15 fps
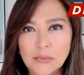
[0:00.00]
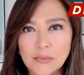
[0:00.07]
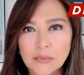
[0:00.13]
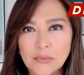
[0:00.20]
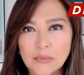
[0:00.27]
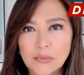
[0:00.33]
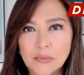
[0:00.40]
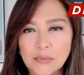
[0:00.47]

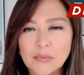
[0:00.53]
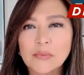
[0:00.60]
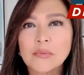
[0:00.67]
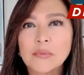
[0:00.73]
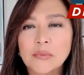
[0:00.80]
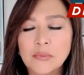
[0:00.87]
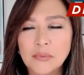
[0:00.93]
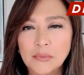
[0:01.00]

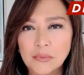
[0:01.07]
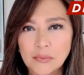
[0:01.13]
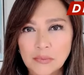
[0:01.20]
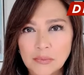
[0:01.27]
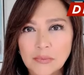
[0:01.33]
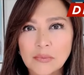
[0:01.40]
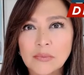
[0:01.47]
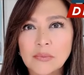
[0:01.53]

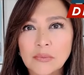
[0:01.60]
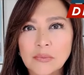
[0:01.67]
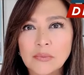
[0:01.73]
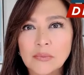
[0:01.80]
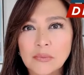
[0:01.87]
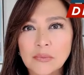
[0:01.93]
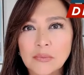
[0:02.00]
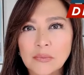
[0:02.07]

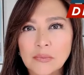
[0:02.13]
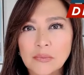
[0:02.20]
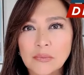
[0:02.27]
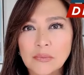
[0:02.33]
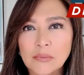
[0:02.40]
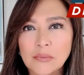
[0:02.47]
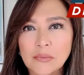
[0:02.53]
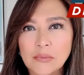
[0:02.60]

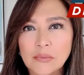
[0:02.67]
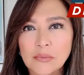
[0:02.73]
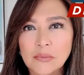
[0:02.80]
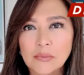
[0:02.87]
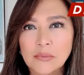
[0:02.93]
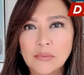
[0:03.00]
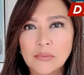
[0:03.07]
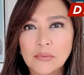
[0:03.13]

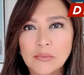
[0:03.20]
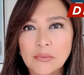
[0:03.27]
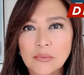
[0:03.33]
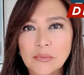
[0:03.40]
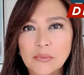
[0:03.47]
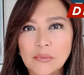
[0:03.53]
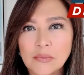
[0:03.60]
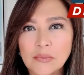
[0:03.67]

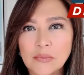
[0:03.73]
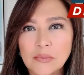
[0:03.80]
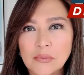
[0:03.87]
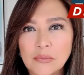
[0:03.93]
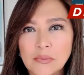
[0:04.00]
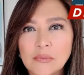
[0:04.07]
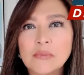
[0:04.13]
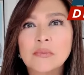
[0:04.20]

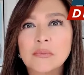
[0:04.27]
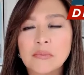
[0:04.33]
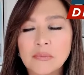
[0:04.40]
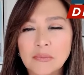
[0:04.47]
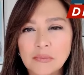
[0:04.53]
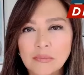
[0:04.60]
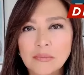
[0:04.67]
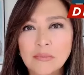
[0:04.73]

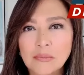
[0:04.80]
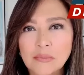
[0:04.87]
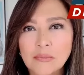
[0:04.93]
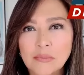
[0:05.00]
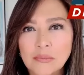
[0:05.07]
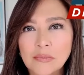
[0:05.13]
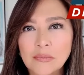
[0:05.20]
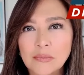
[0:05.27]

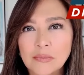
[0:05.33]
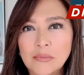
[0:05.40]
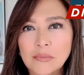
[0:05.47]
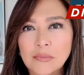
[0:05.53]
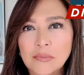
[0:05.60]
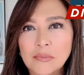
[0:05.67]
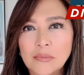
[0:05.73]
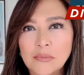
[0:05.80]

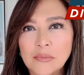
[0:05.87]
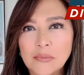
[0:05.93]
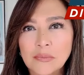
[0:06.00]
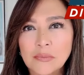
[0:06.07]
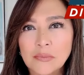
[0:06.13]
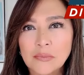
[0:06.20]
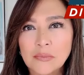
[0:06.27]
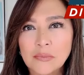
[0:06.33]

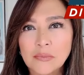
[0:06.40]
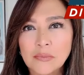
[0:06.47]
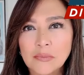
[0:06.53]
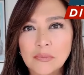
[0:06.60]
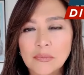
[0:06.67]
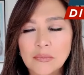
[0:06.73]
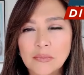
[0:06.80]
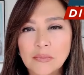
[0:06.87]

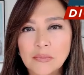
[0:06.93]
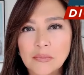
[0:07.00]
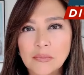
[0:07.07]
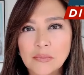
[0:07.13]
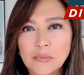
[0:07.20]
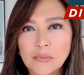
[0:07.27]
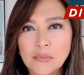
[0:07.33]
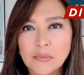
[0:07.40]

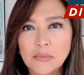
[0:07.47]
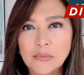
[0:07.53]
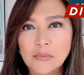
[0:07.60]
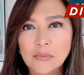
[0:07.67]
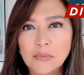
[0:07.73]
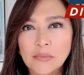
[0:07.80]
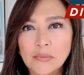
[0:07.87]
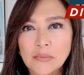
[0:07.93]
(silent)